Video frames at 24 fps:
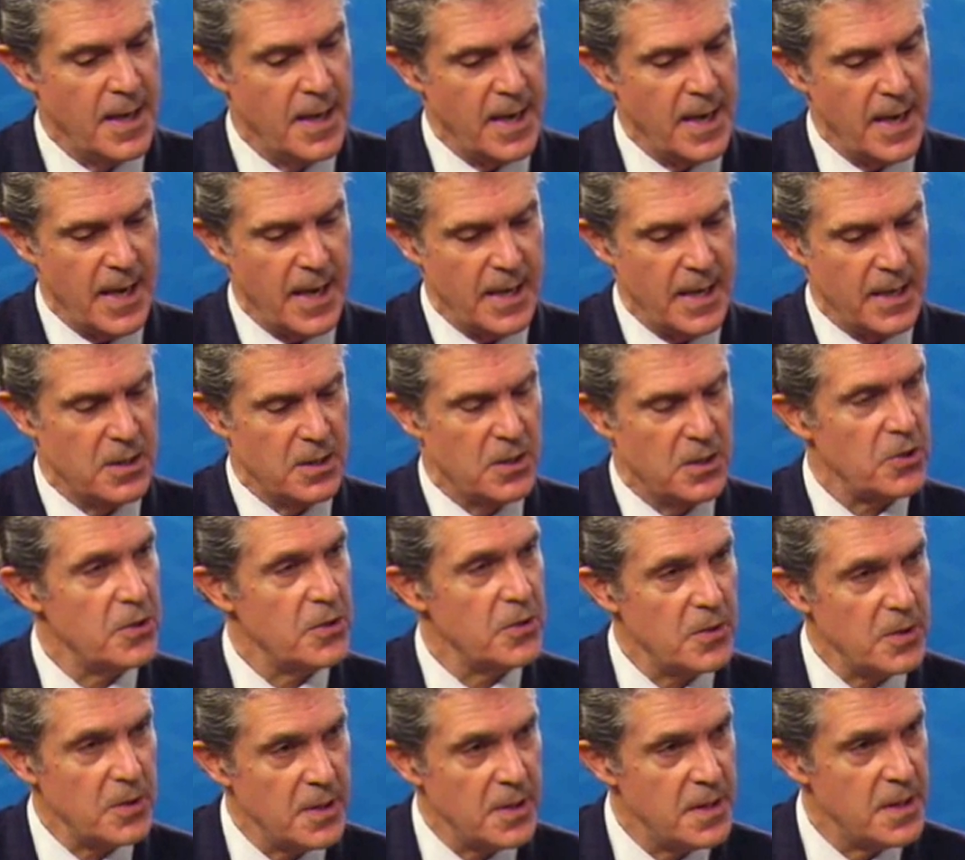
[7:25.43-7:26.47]
And
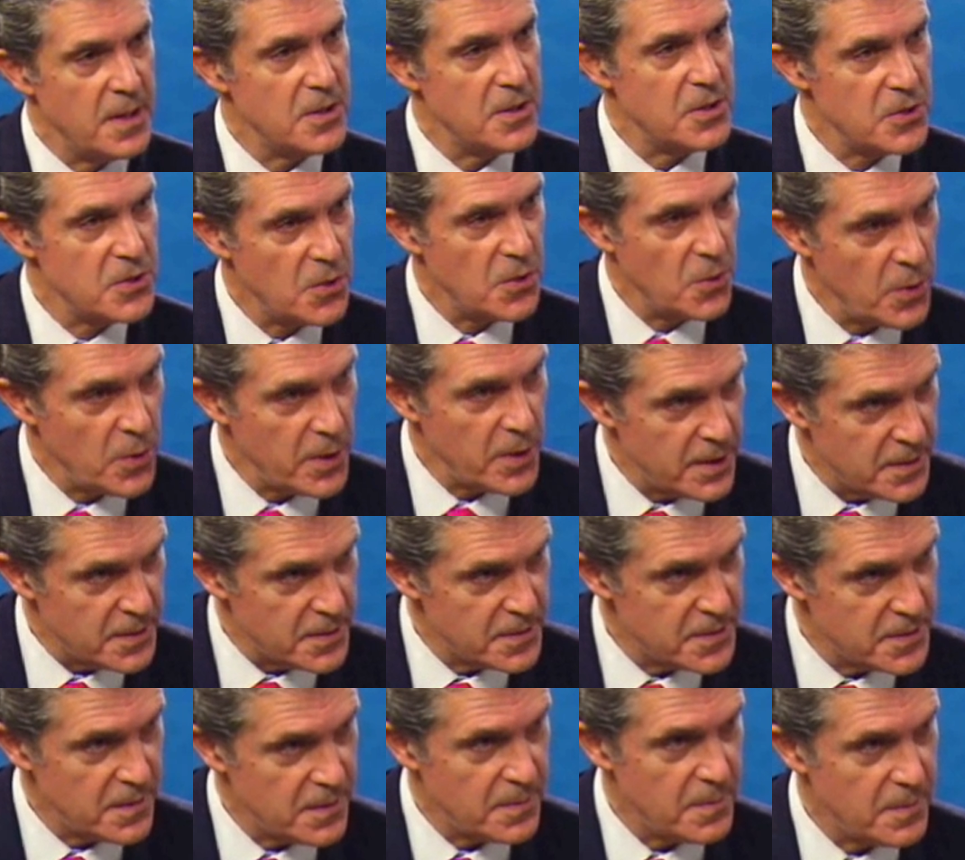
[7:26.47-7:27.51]
clearly the
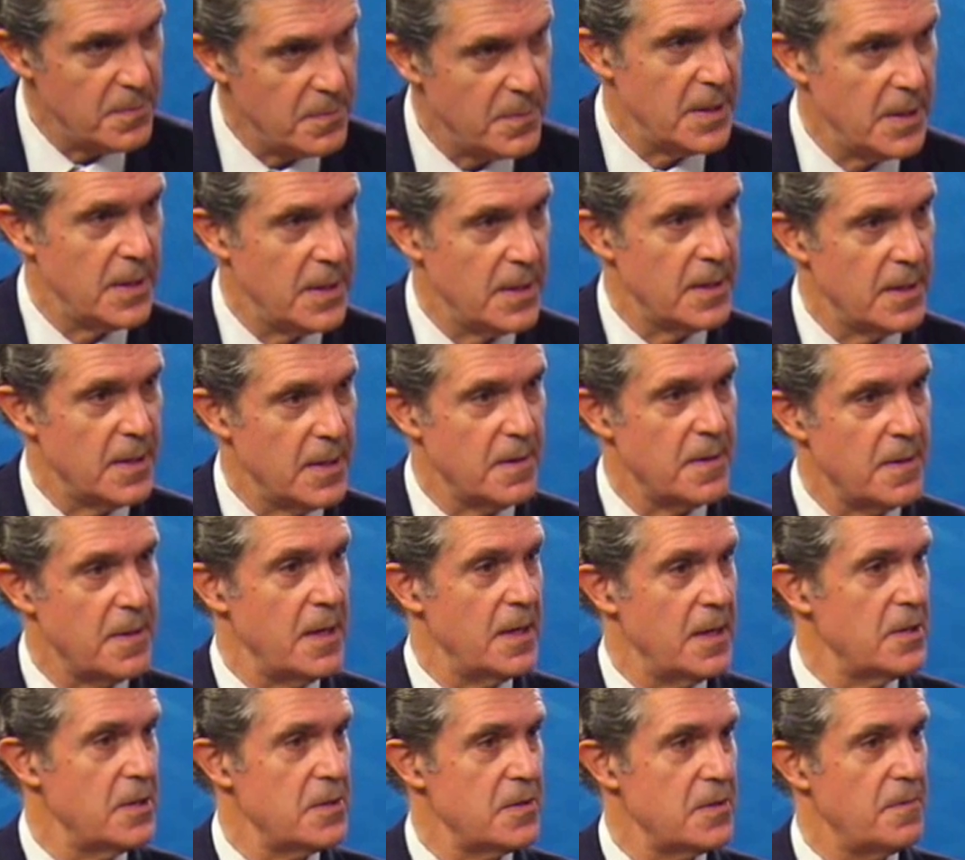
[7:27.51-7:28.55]
shortest, meaning the
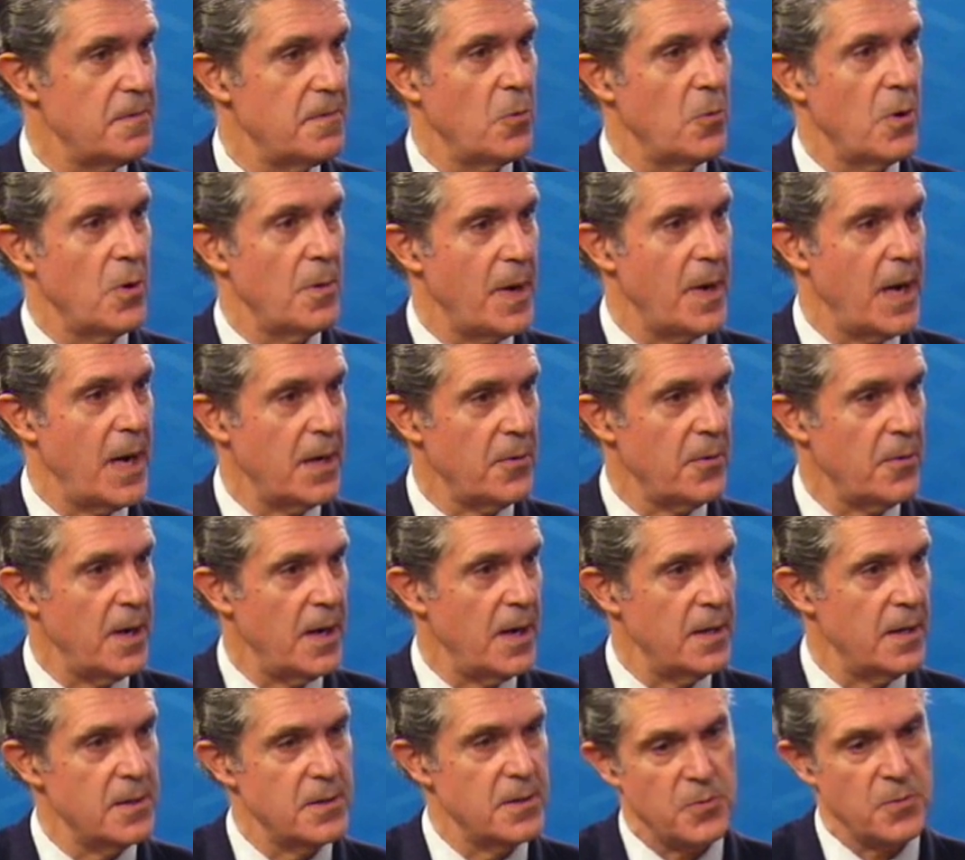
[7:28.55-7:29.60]
thinnest, 4
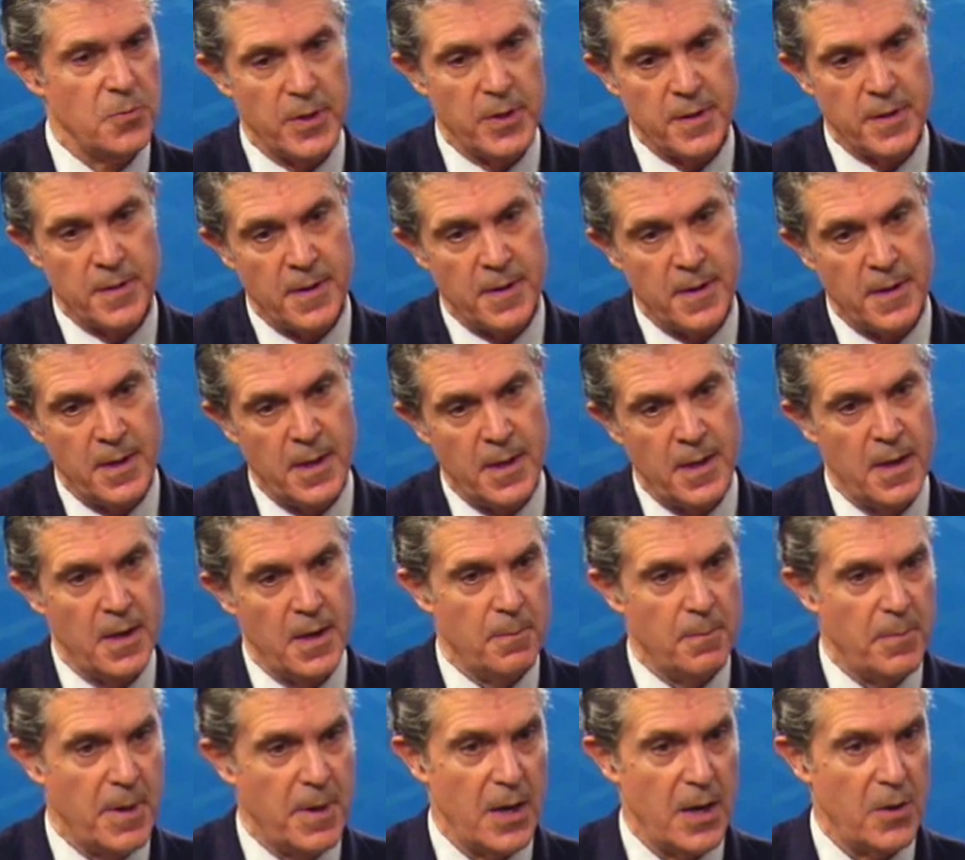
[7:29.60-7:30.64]
microns with
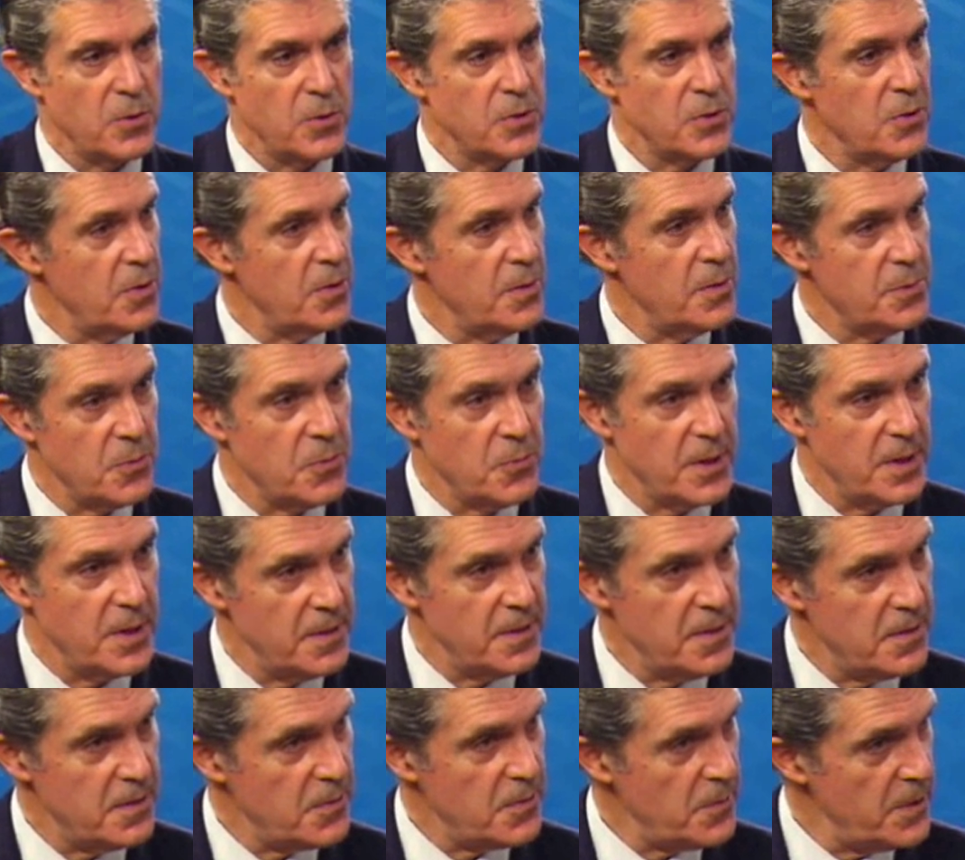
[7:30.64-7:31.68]
bioresorption
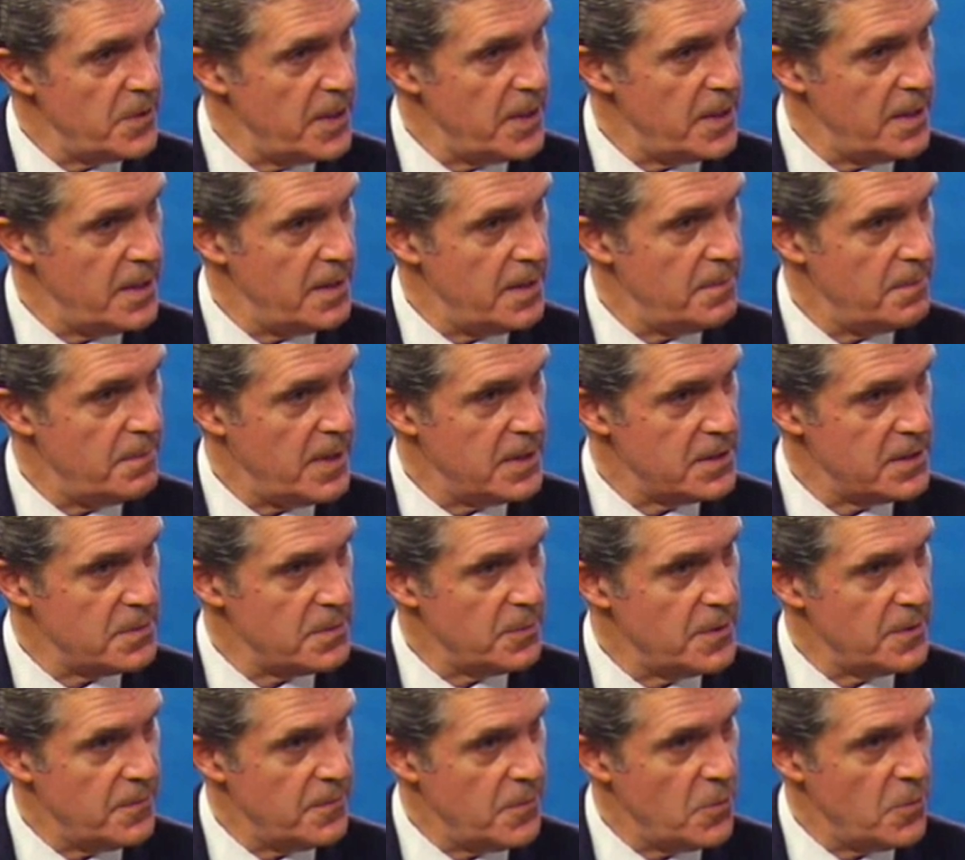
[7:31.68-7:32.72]
within 3,
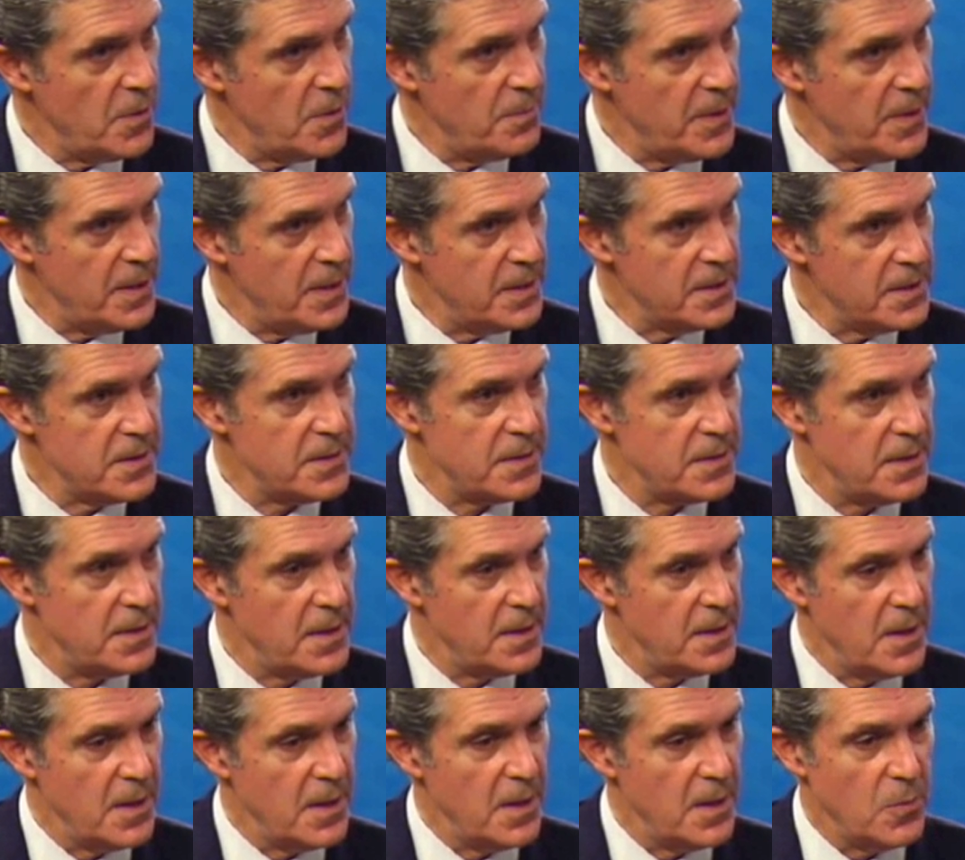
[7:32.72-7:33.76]
possibly 4 months,
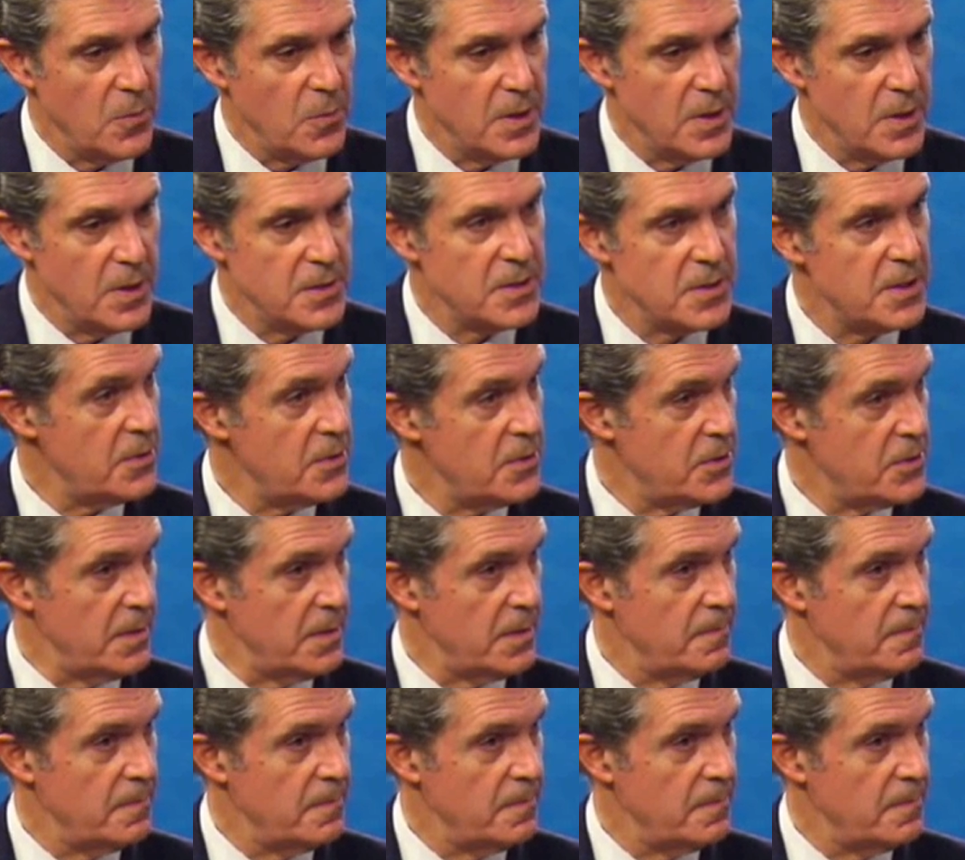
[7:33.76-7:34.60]
was Synergy.